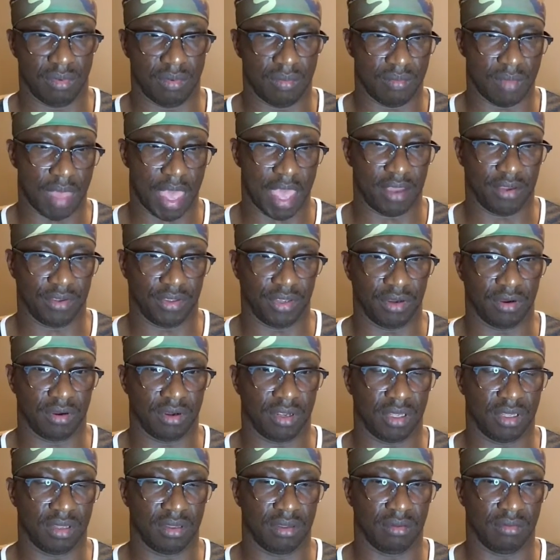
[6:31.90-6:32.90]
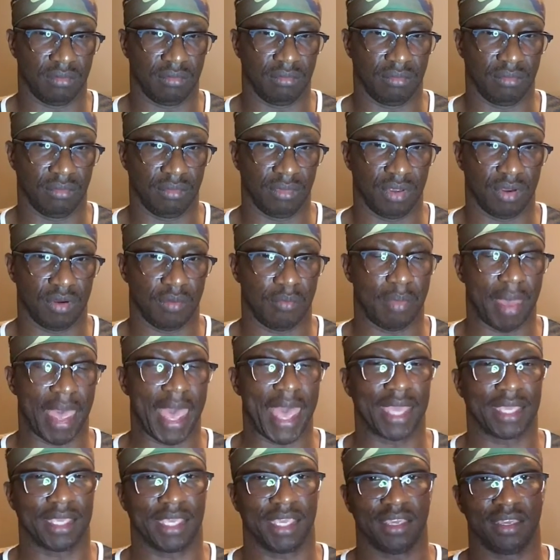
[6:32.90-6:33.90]
how your
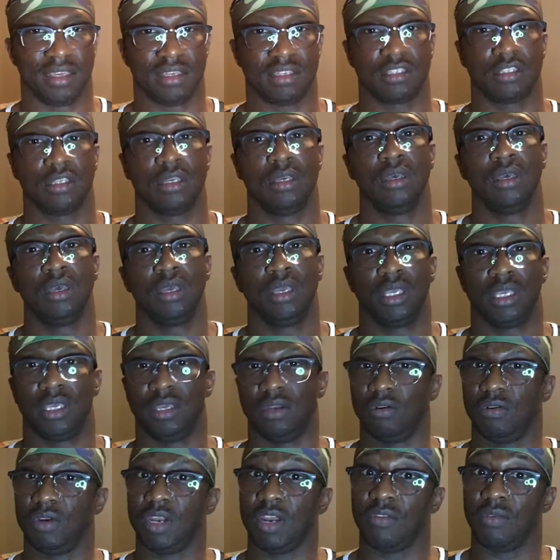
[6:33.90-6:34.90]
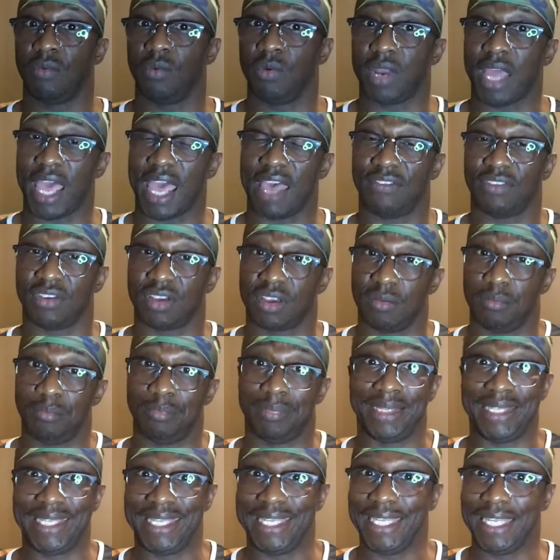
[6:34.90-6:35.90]
back is. You don't ever want to have a
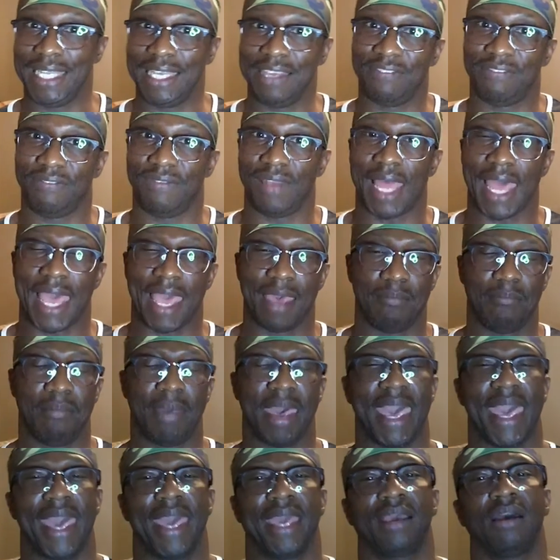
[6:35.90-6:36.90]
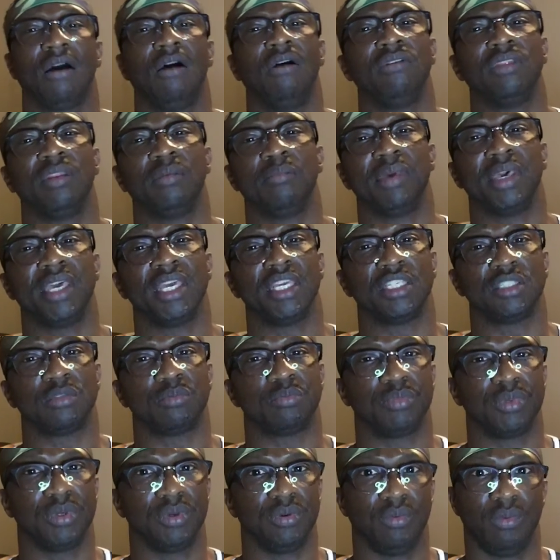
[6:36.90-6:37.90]
completely flat back on the bench.
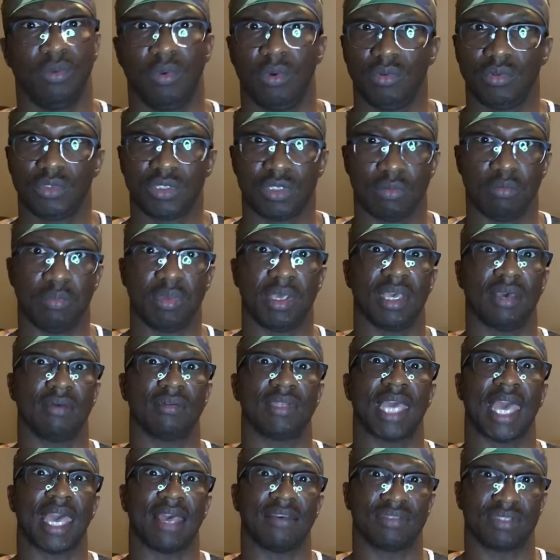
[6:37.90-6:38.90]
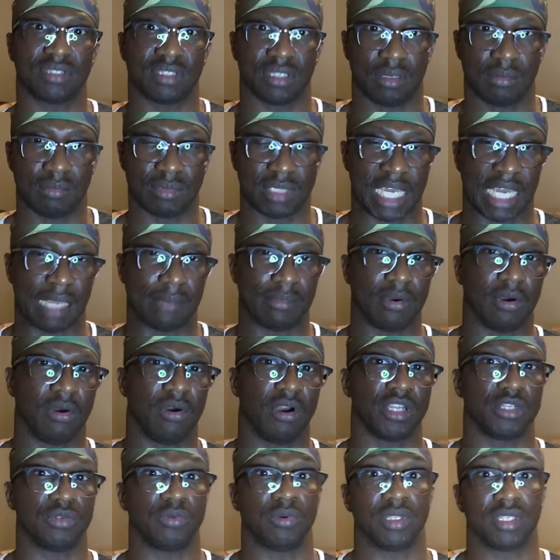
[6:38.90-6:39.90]
You want to be able to have some type of
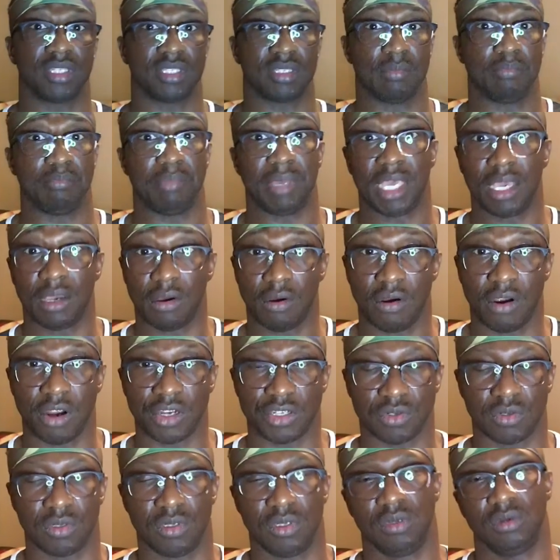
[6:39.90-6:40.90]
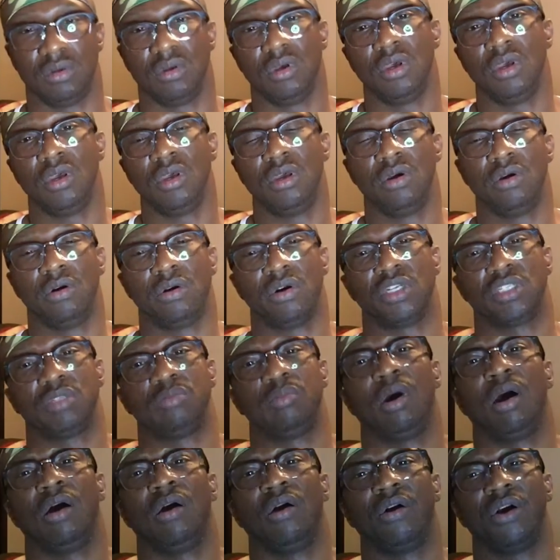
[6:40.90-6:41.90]
arch, whether it's a big arch or a
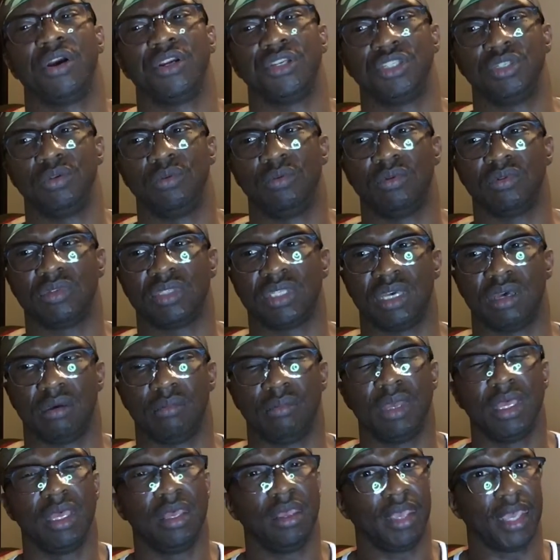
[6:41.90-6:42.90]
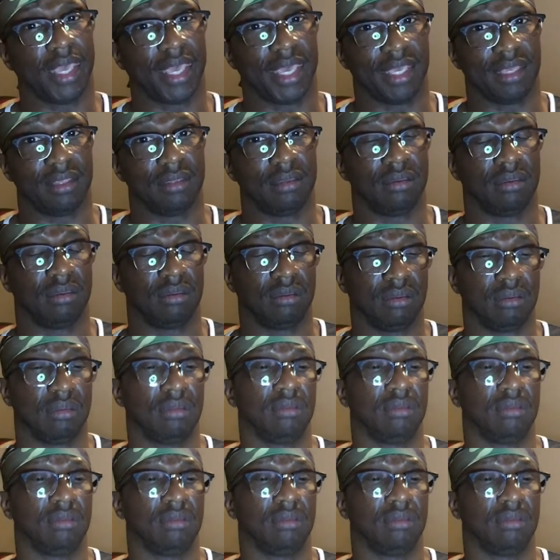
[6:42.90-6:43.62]
small arch. You want some. And